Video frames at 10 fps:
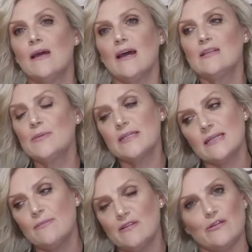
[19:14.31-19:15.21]
and especially
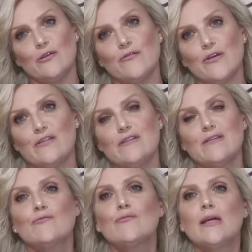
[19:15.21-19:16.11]
Miss Universe is a
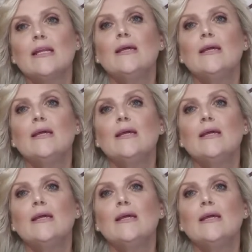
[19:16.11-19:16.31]
really